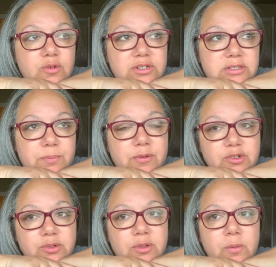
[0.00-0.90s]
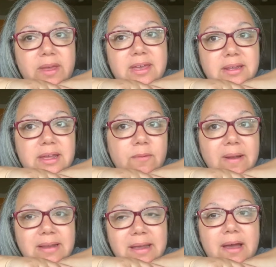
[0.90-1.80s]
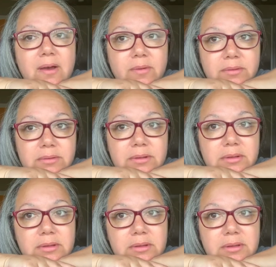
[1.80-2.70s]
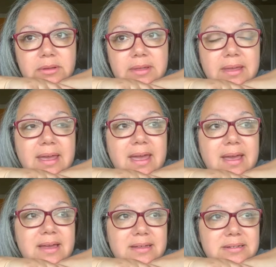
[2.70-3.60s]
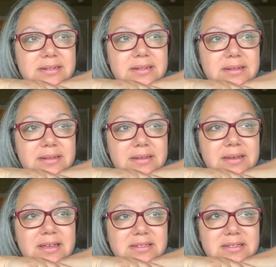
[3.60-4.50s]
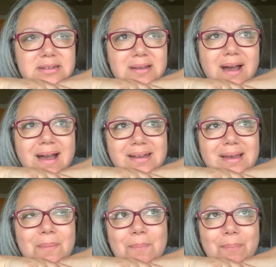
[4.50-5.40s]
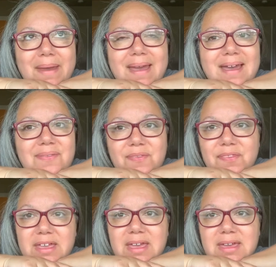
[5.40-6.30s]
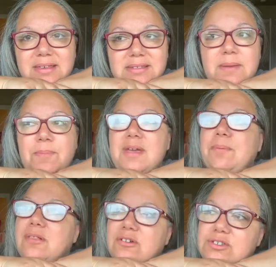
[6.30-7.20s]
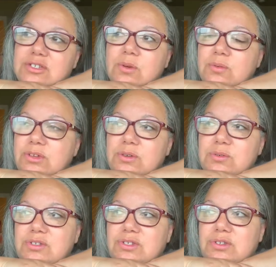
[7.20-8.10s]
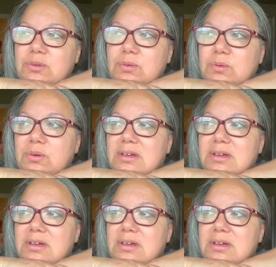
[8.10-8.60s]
spiritual awakening right now, and it's not a bad thing. See, people are so used to